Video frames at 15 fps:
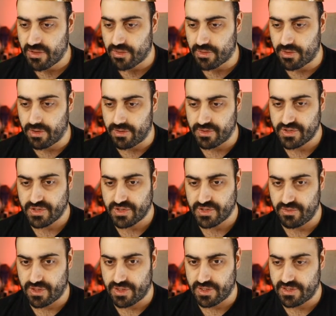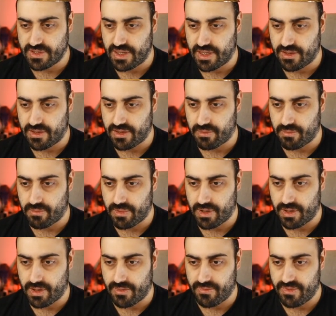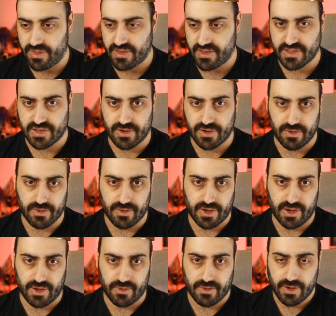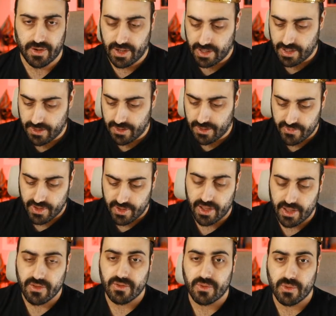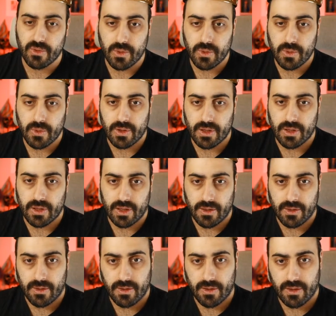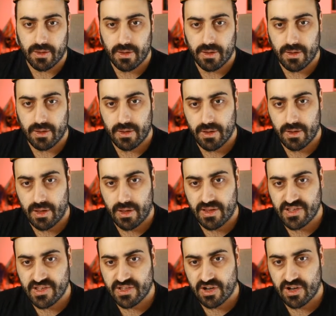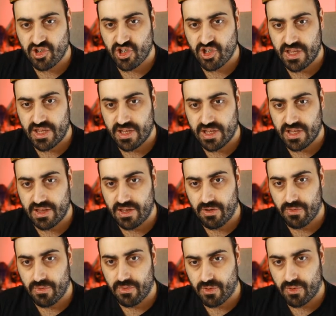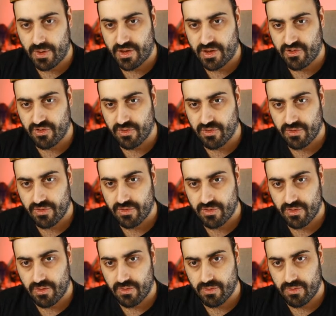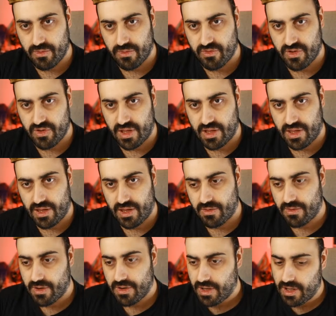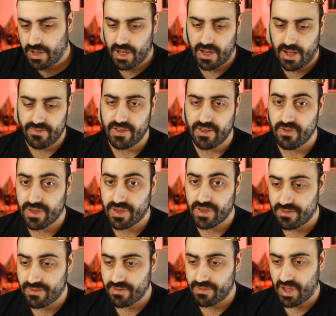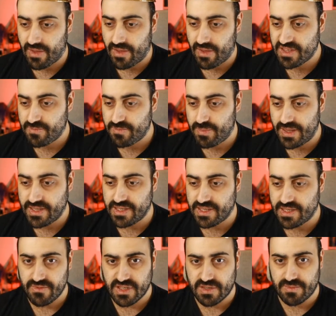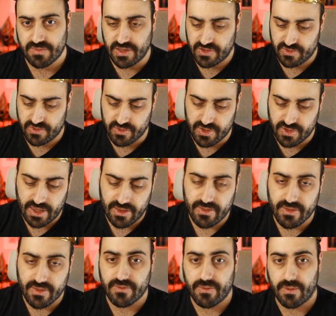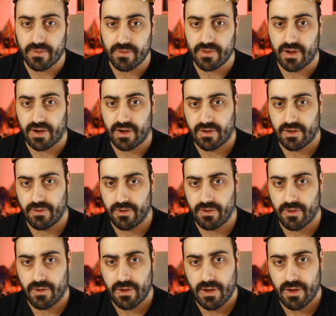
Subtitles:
colors, so you can take your this color here and do and start shading in the other direction. So you shade here, and then you have a space, enough space to take this very dark color